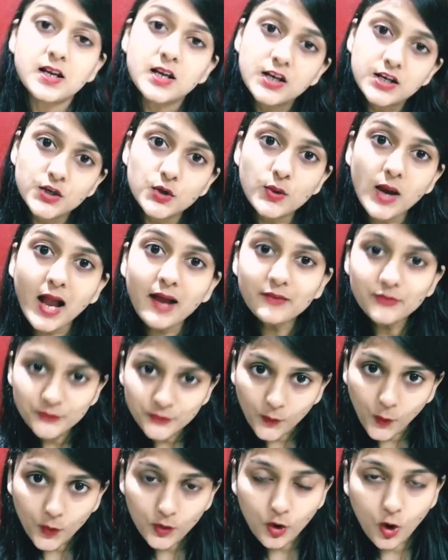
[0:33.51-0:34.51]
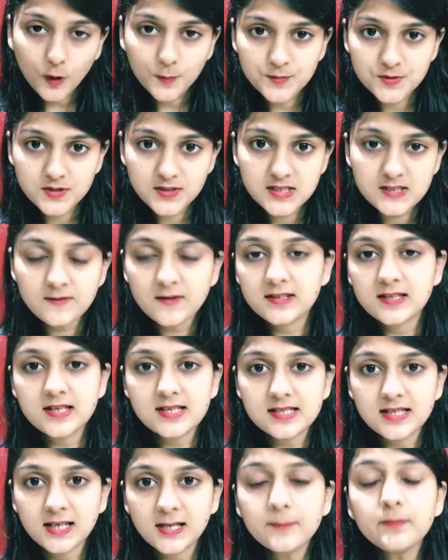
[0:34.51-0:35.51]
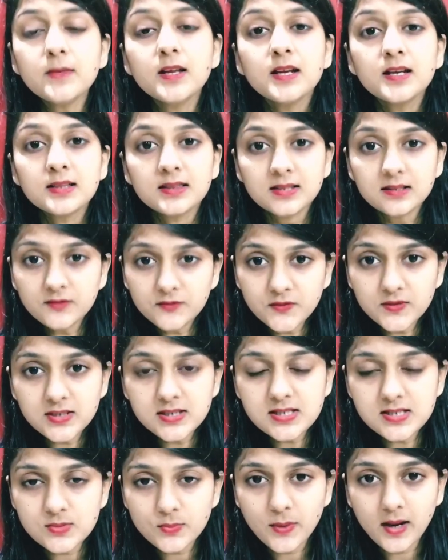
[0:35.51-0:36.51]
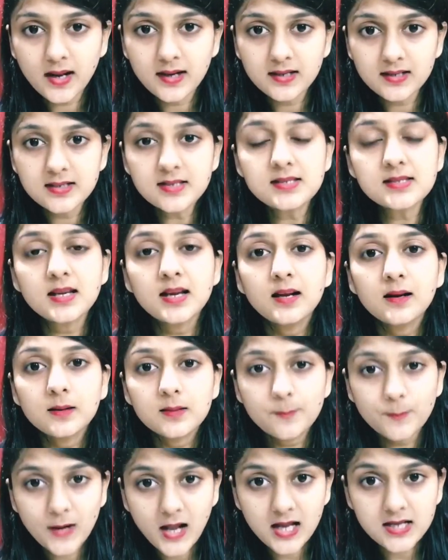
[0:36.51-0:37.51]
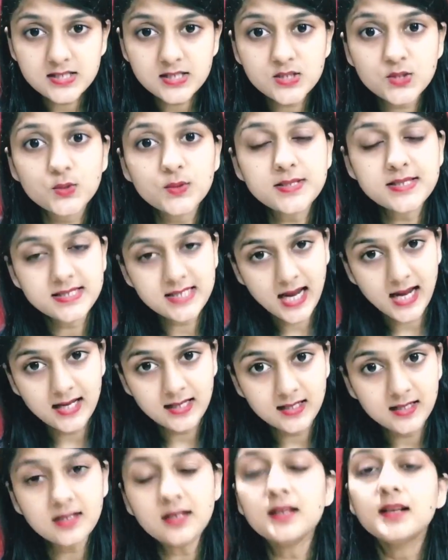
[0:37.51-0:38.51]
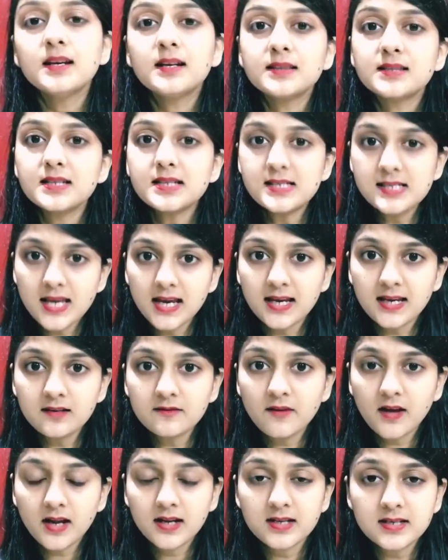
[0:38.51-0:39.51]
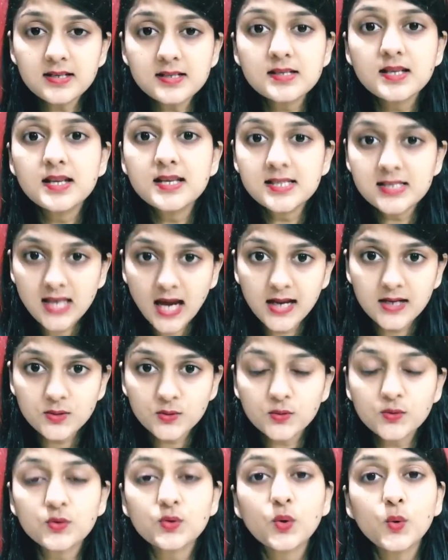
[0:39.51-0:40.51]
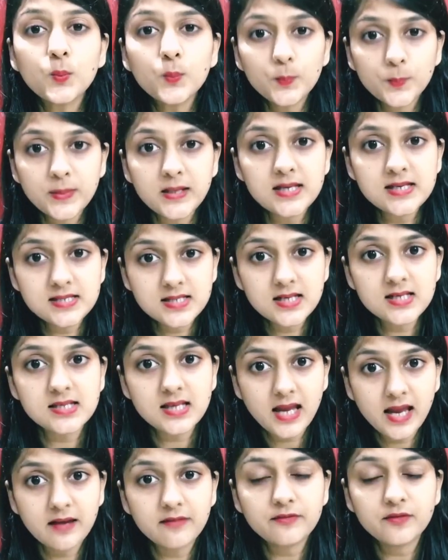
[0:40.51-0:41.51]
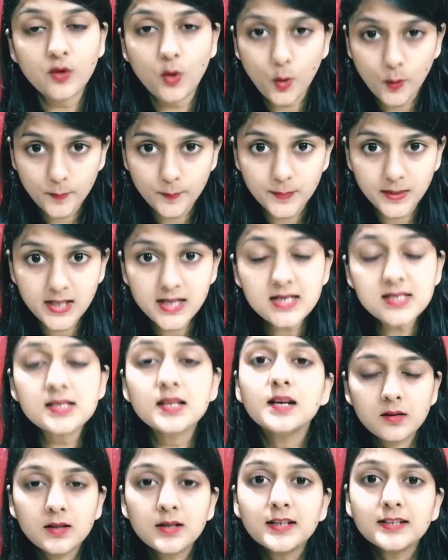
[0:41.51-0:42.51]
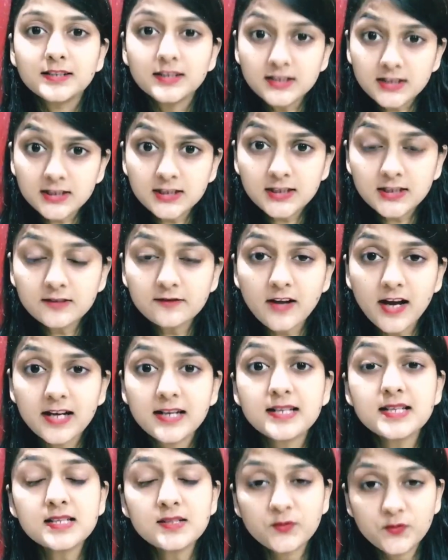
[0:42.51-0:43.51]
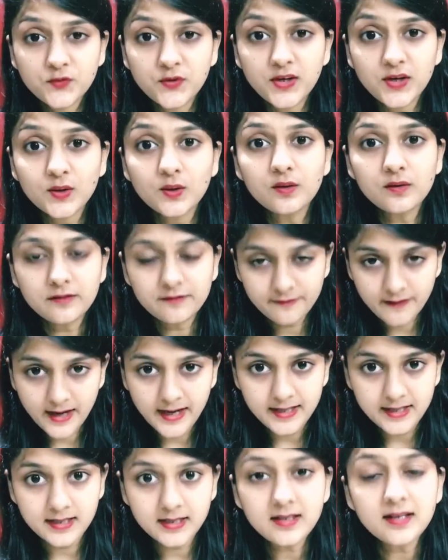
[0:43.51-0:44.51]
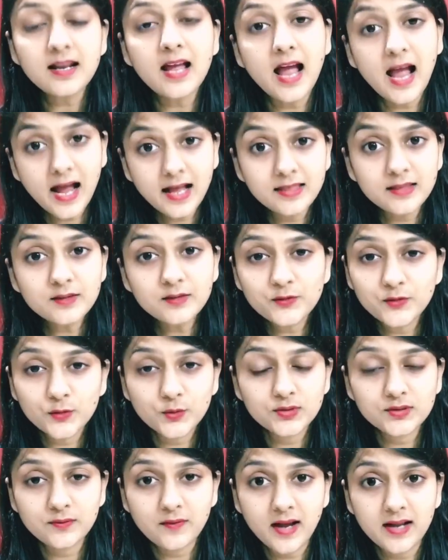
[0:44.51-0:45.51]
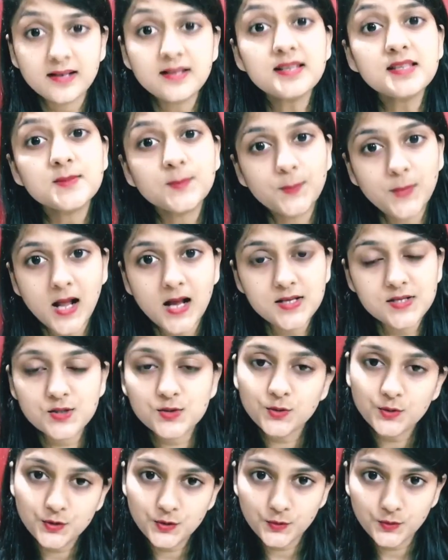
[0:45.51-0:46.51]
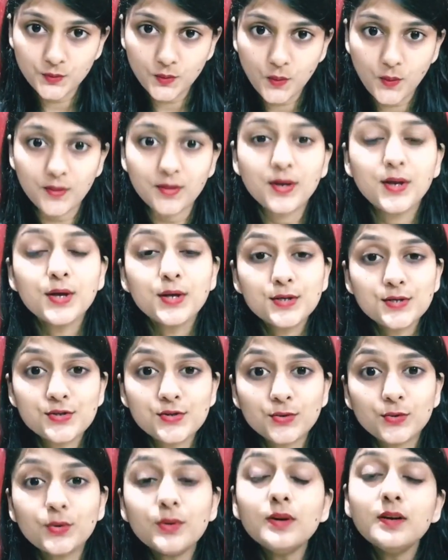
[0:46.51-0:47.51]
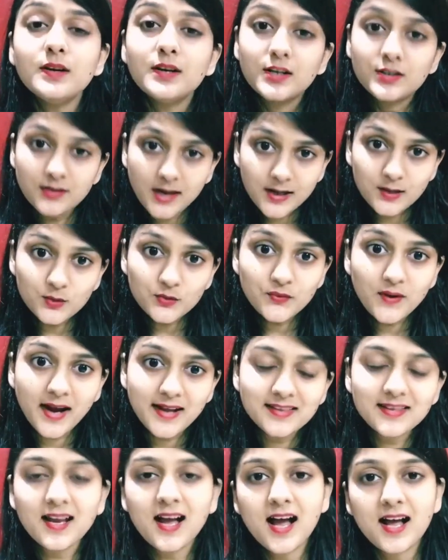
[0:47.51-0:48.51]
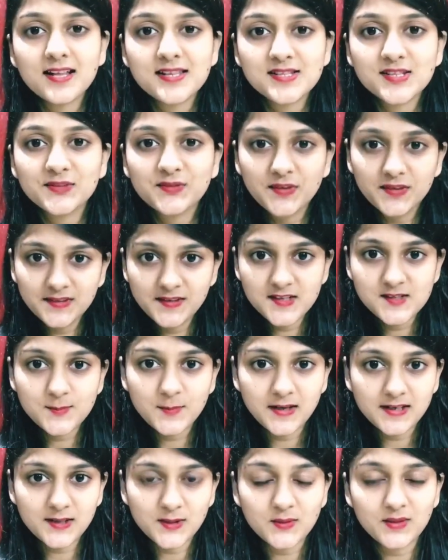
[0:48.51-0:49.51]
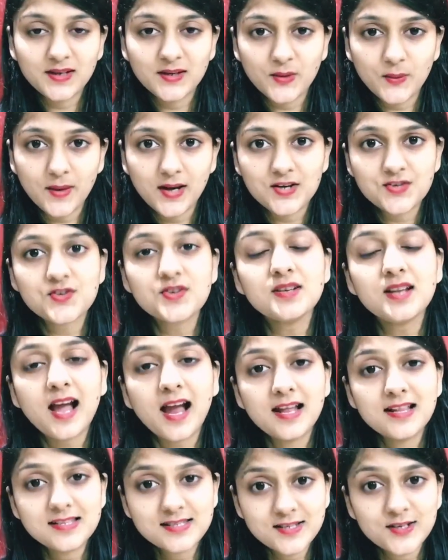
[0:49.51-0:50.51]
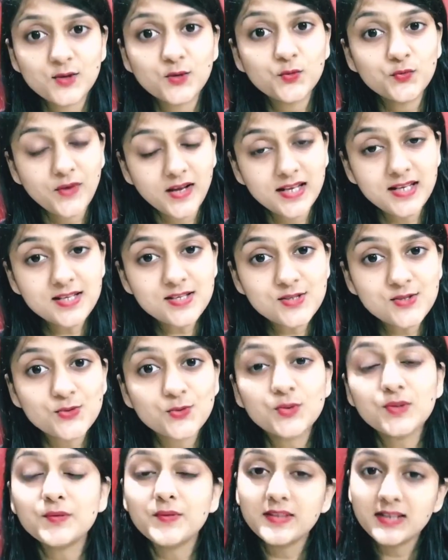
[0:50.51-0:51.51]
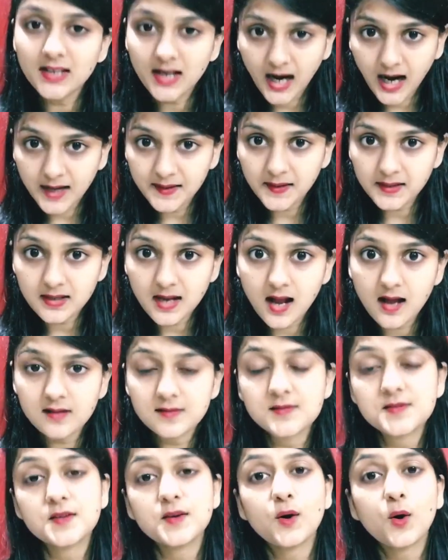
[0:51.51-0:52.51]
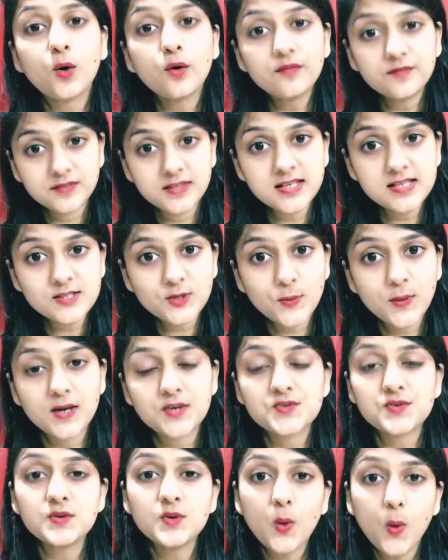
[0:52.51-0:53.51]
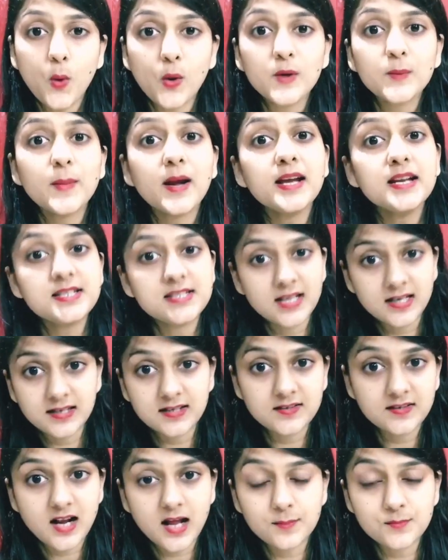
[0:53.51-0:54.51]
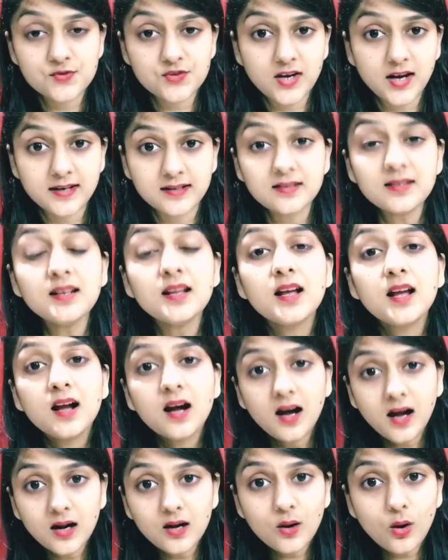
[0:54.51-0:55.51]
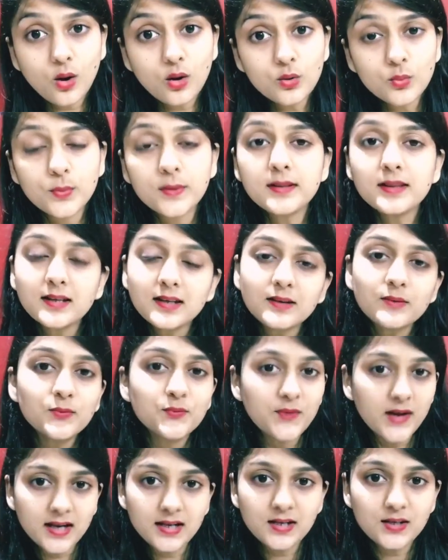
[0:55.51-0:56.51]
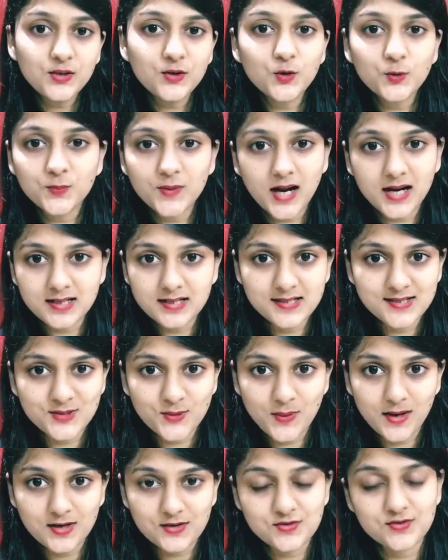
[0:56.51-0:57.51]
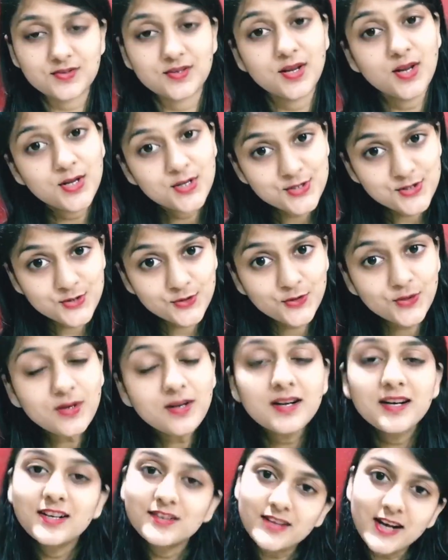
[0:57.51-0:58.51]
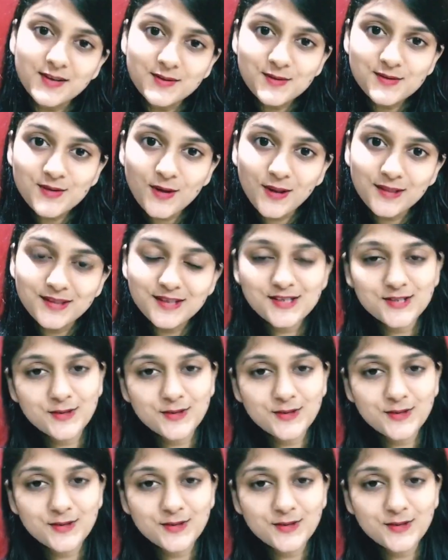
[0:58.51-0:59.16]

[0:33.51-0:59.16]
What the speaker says: You have four options for the same. The first one is plastocyanin, the second one is cytochrome B6F complex, the third one is pheophyton, and the fourth one is plastoquinol. So try to find the answer for this particular question. I'll see you very soon with the correct answer of this question on my Telegram channel along with a very new practice question. So try to solve this